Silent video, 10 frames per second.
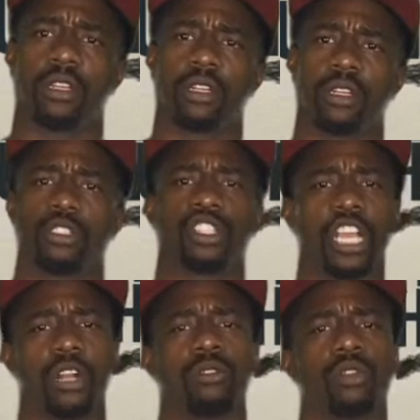Mm-hmm.
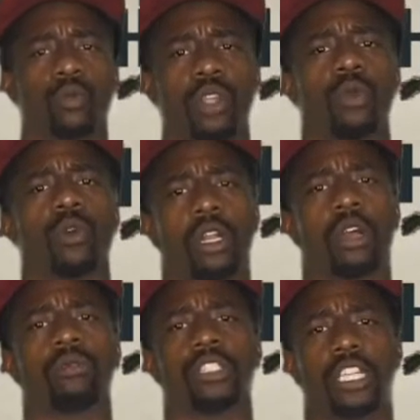Channel three
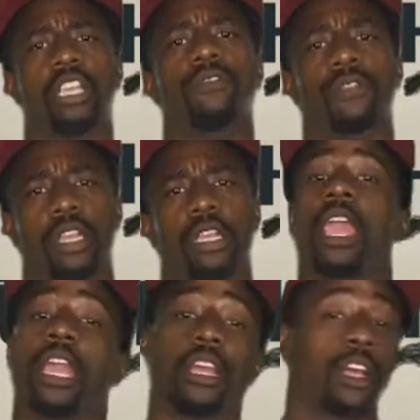ten T V.
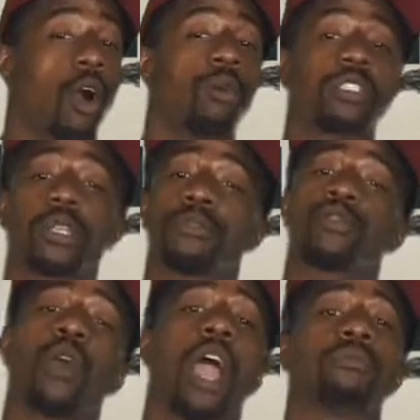And go
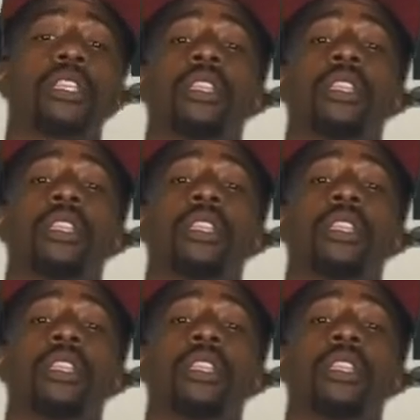subscribe to